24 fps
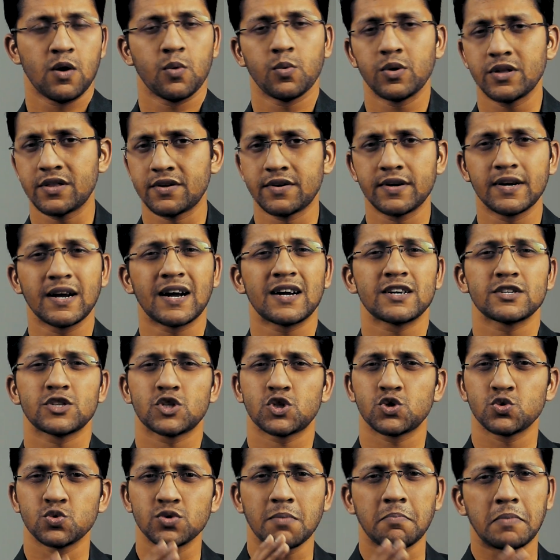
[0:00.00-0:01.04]
with regards
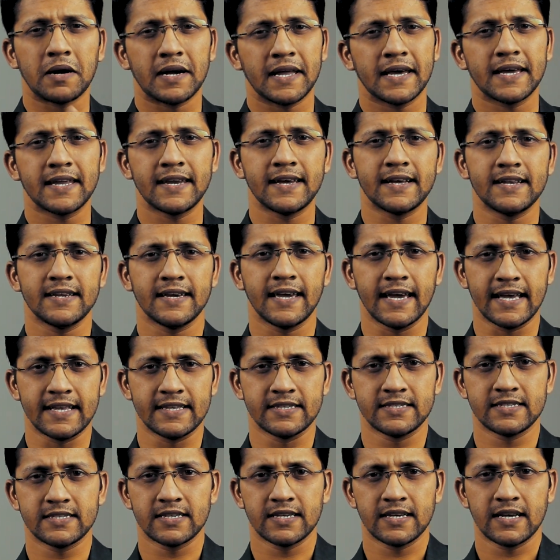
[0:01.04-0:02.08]
to the material
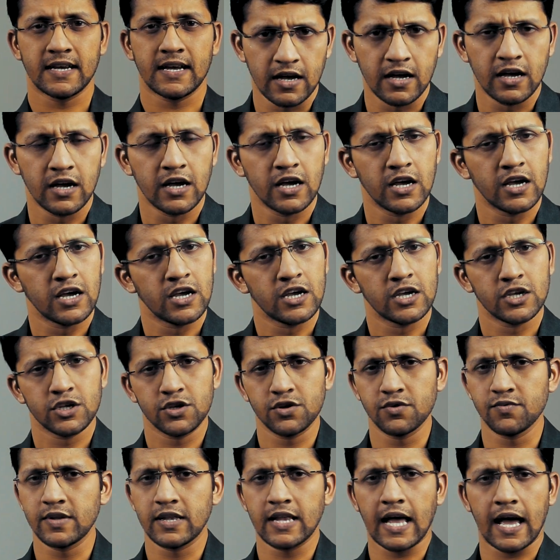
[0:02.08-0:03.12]
gains.
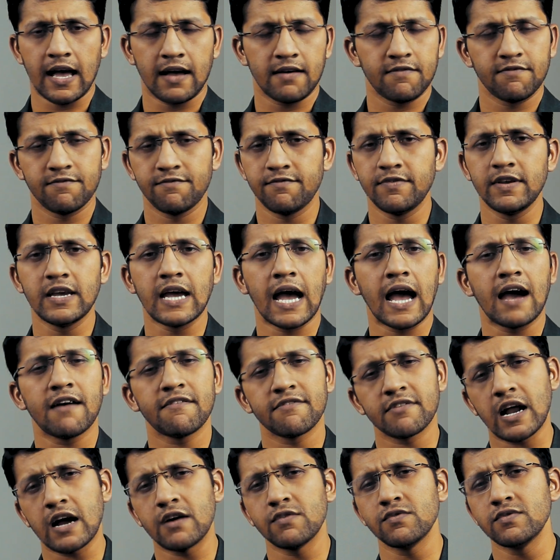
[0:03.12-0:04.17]
We have
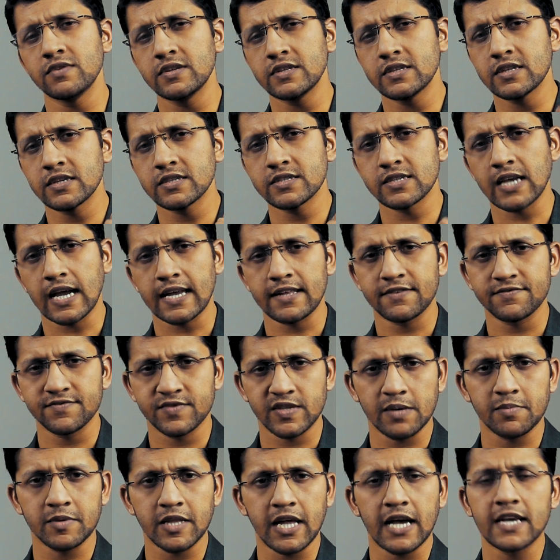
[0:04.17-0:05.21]
Rahu in the sign of
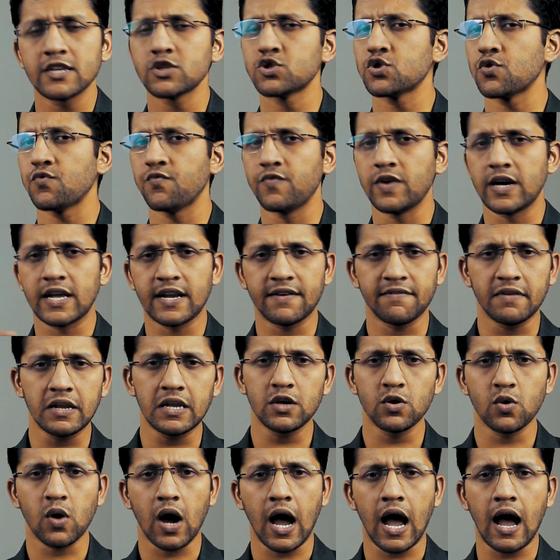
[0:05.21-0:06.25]
Gemini. So wherever
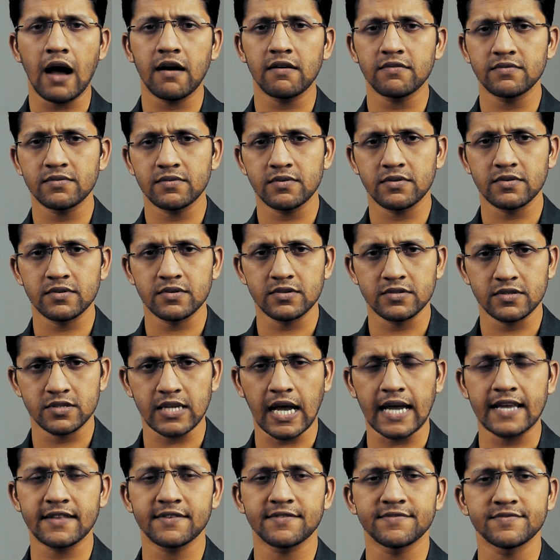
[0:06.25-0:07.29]
you have
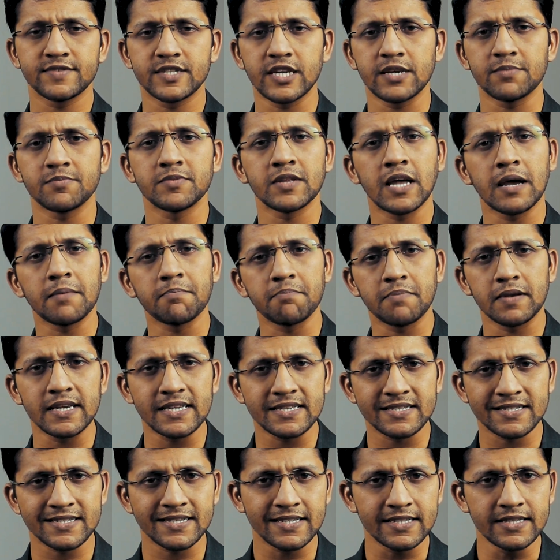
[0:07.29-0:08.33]
sign of Gemini
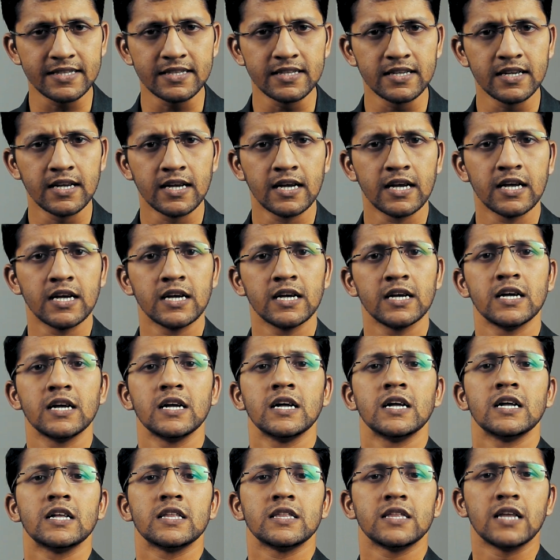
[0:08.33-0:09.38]
placed in,
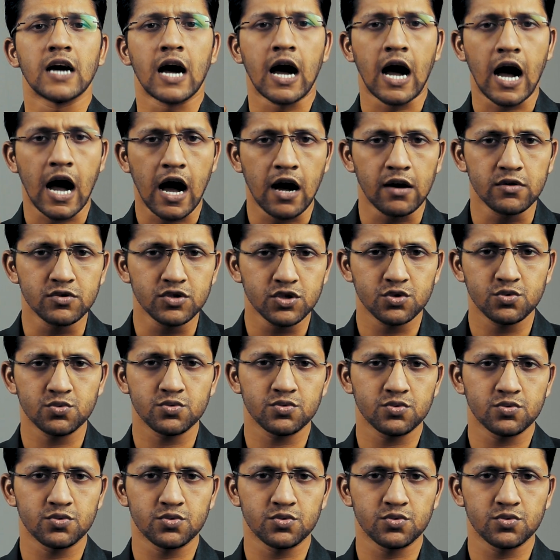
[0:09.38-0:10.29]
the house